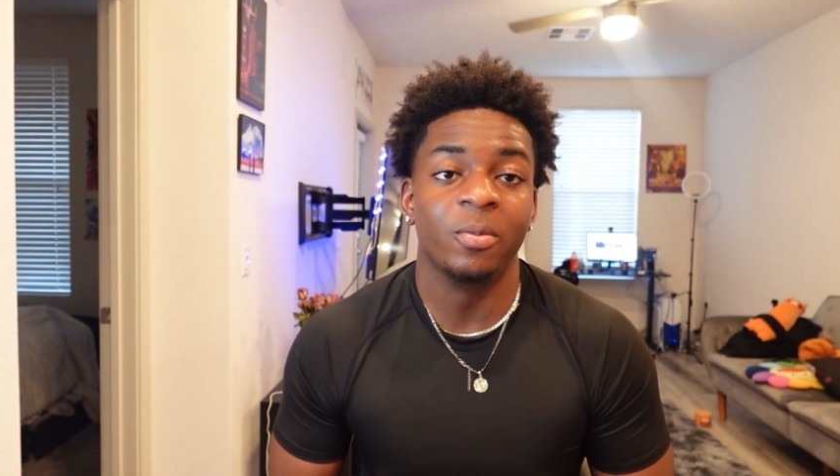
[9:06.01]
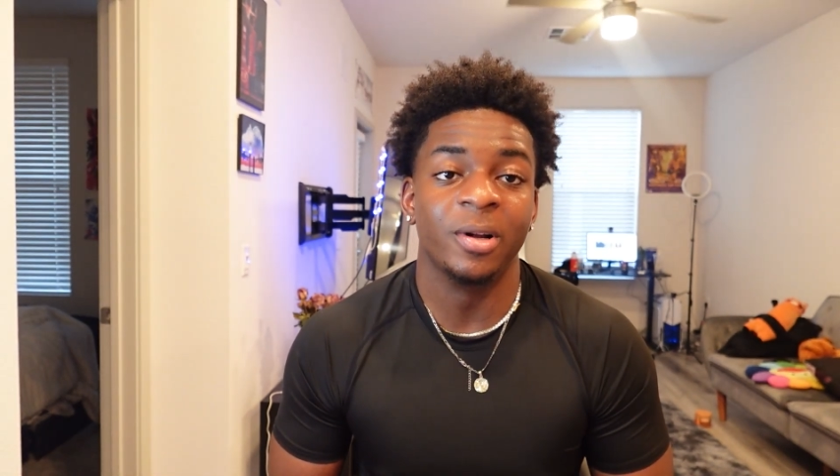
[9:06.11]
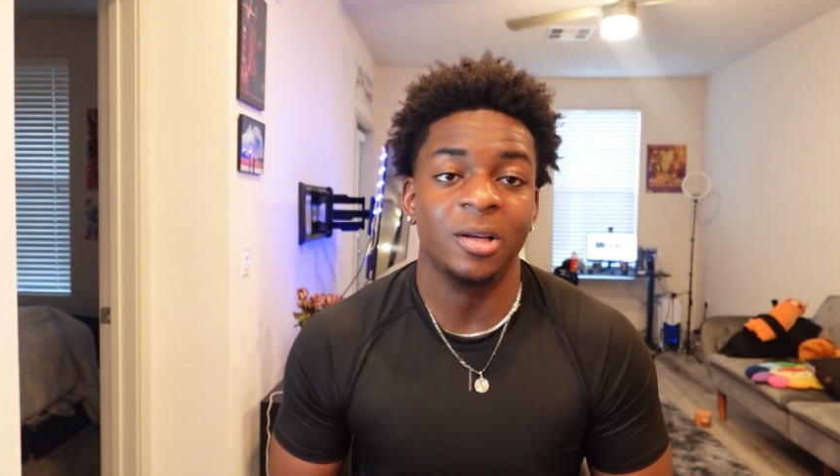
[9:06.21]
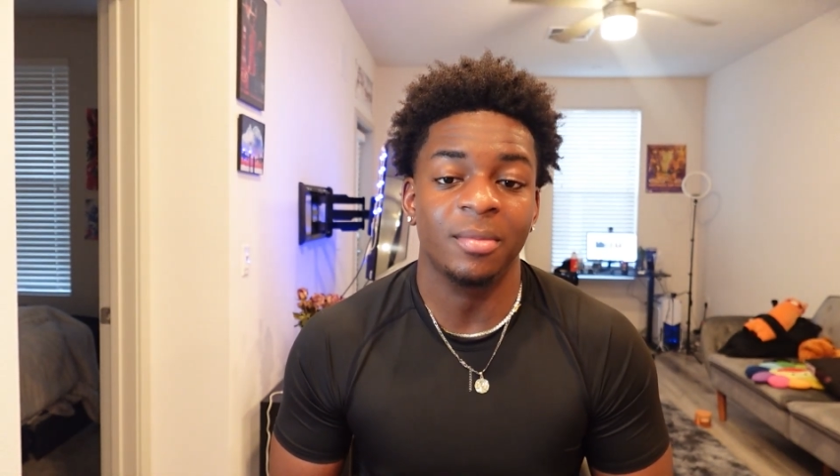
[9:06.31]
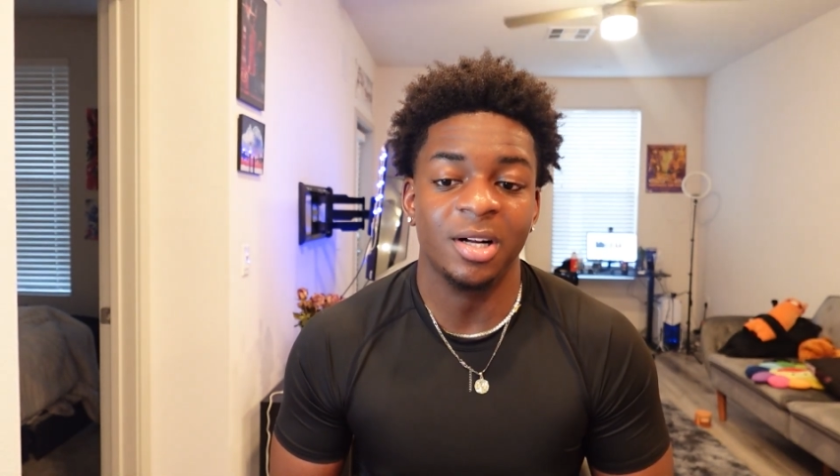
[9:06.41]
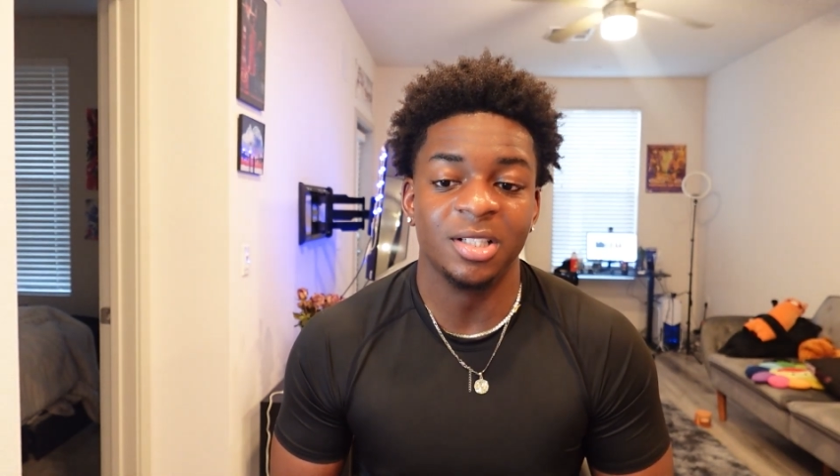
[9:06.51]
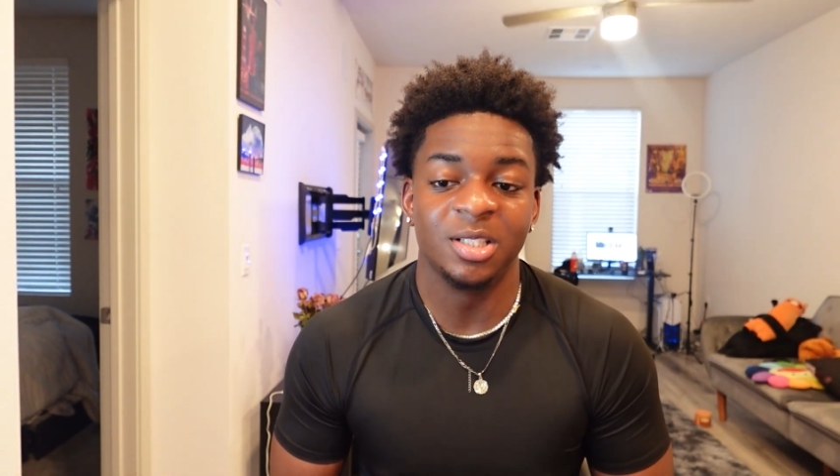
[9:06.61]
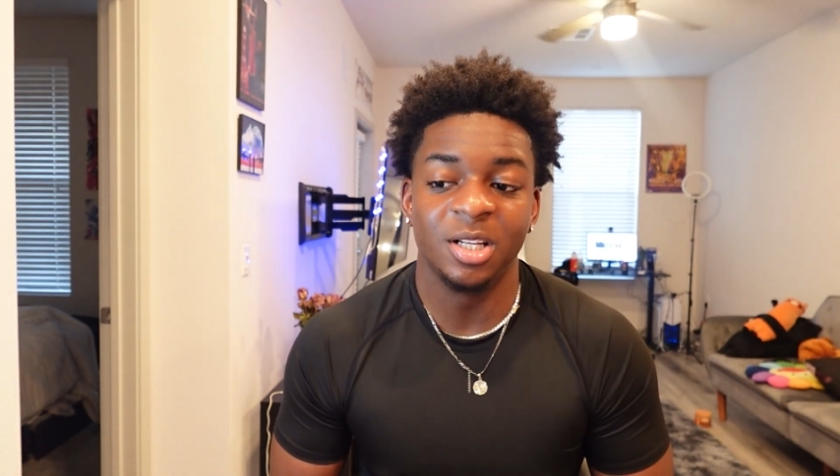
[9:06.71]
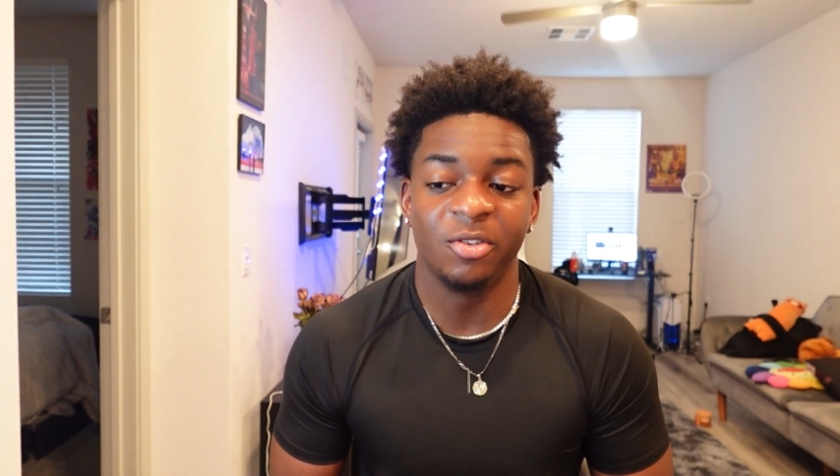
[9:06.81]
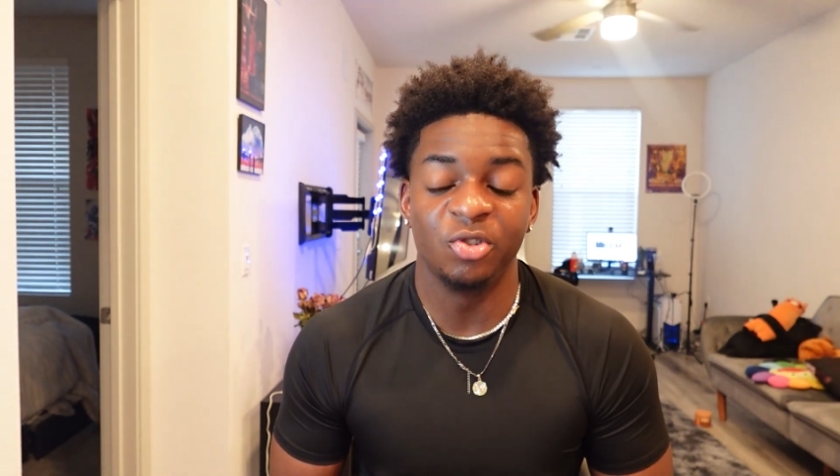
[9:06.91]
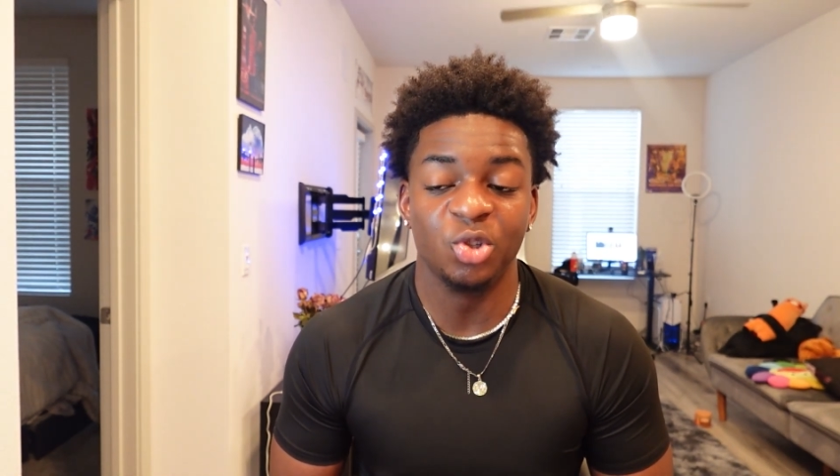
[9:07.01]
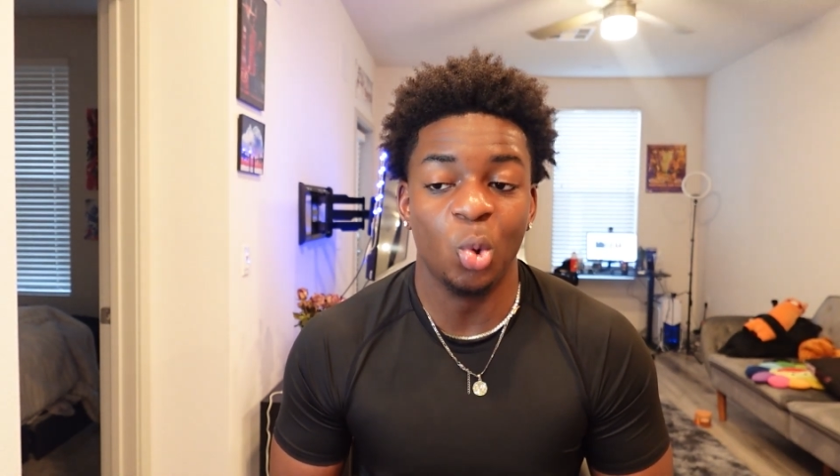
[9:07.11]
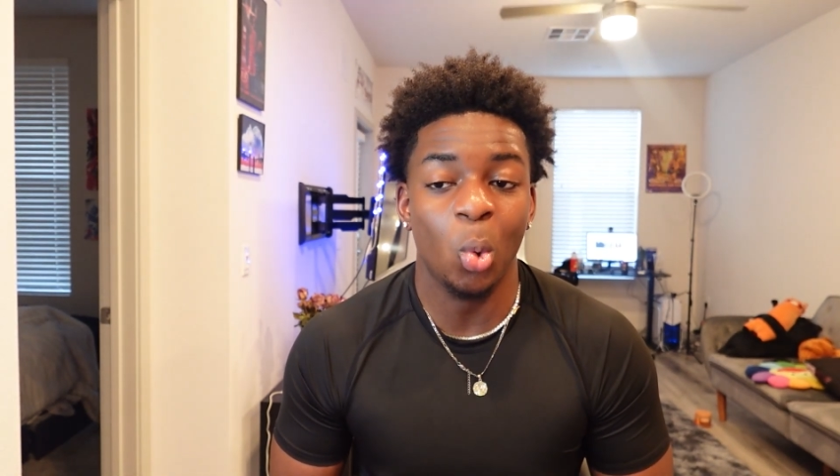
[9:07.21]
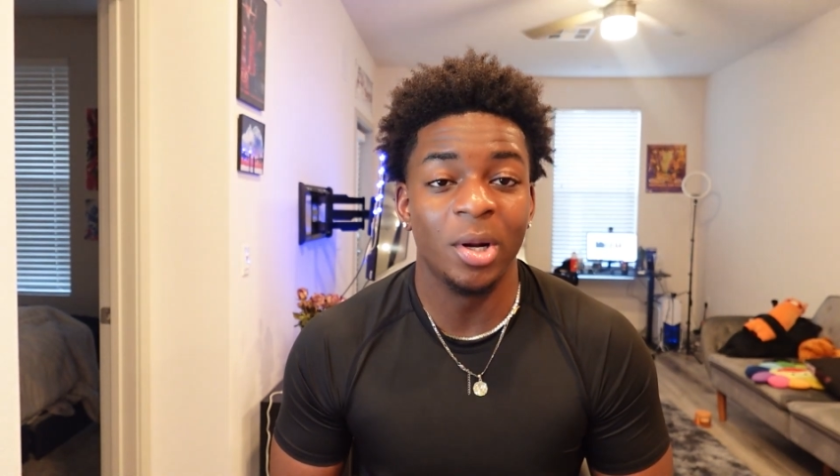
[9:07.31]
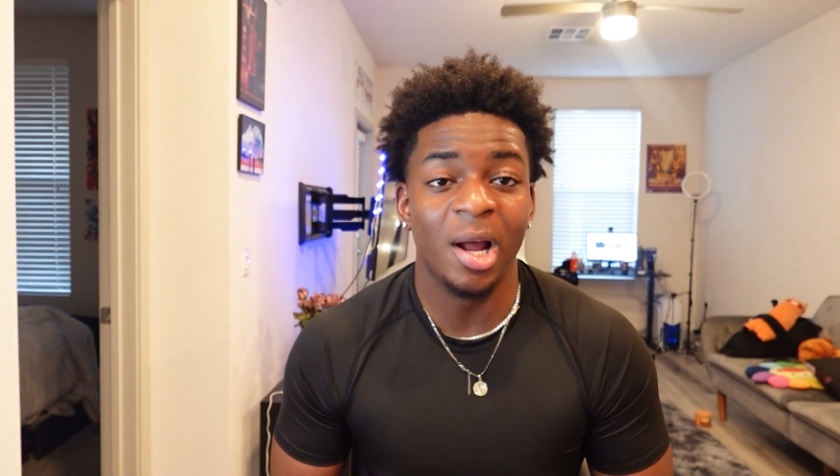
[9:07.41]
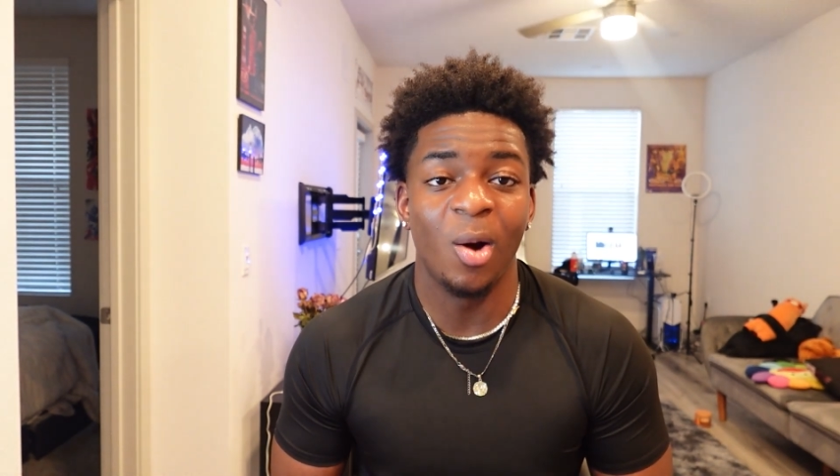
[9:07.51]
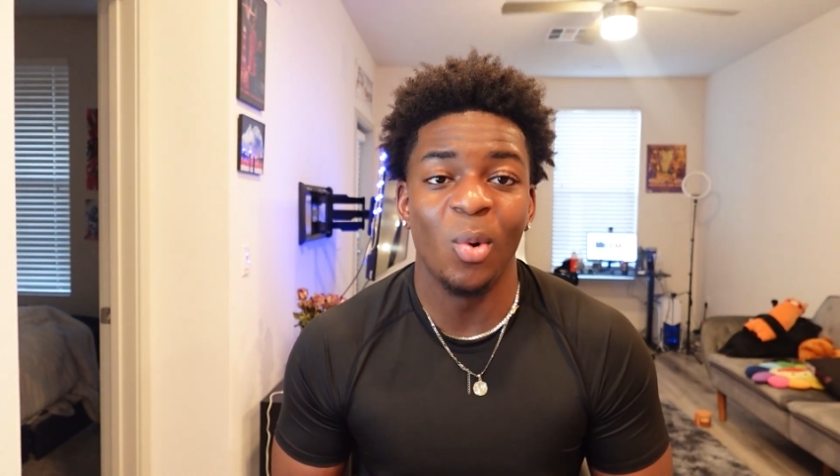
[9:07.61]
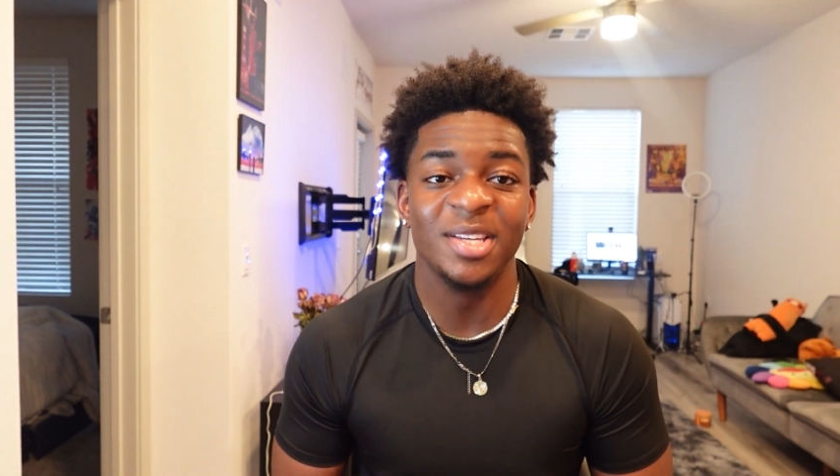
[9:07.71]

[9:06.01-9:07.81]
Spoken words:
pretty much, instead of just going out,